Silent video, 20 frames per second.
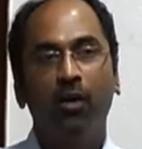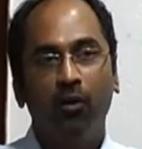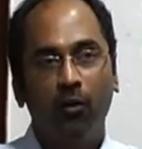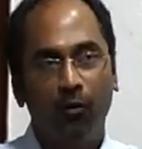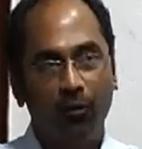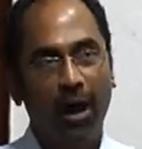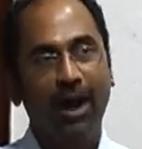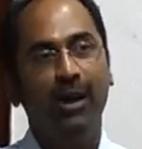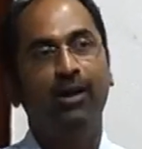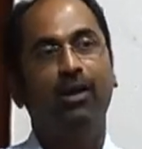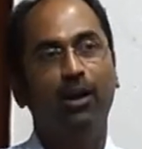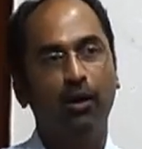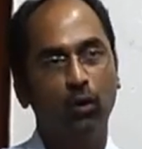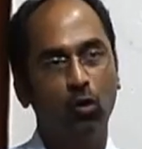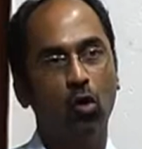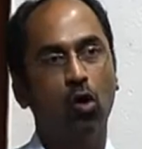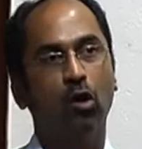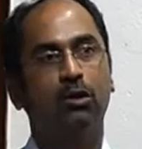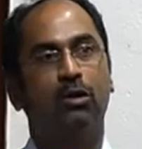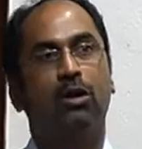Write that
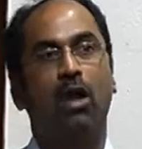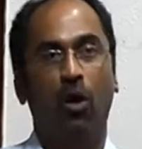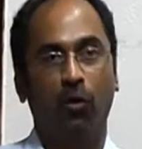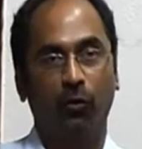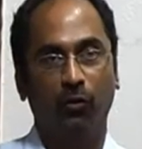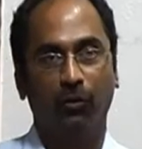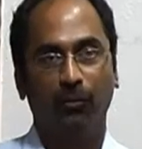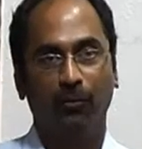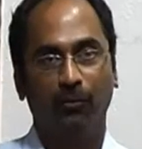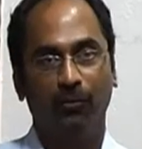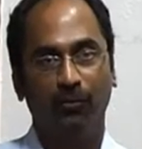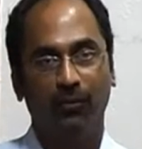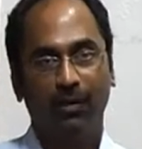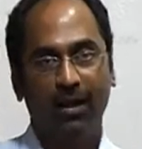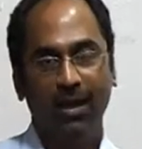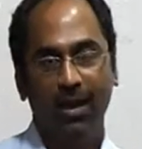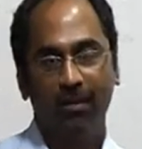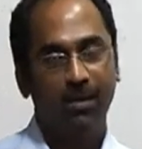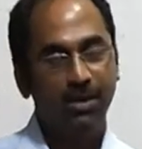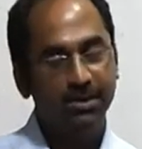goal down,
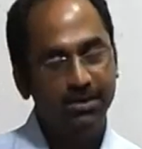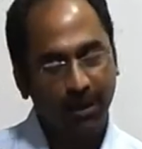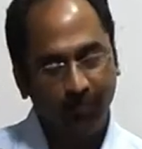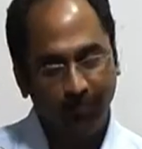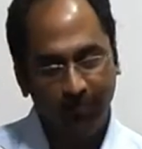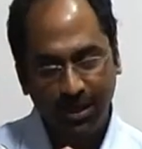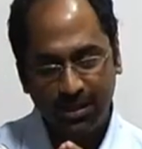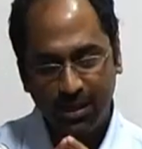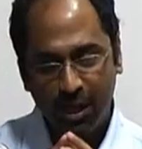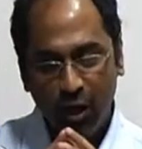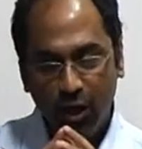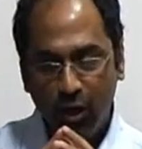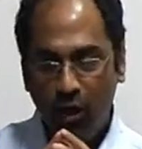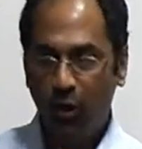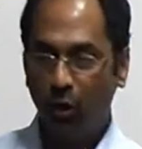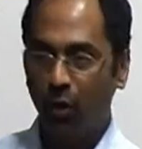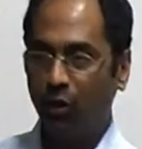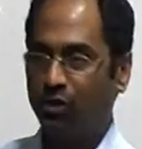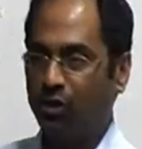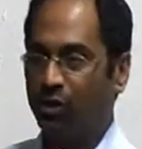okay, because that makes a
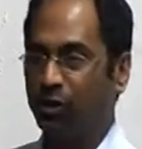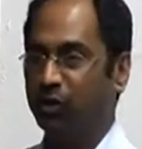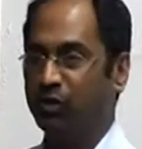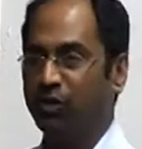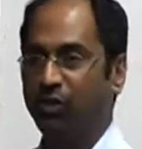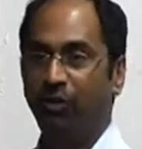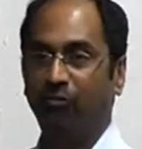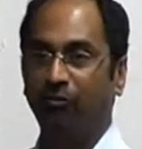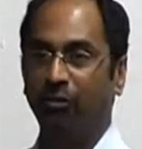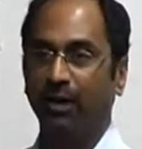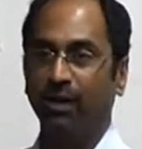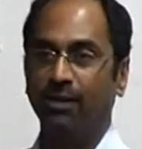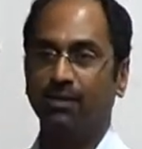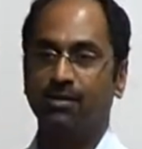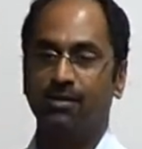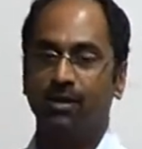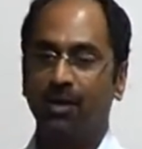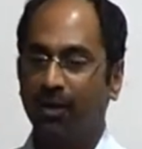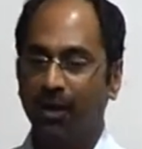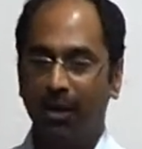huge, huge difference.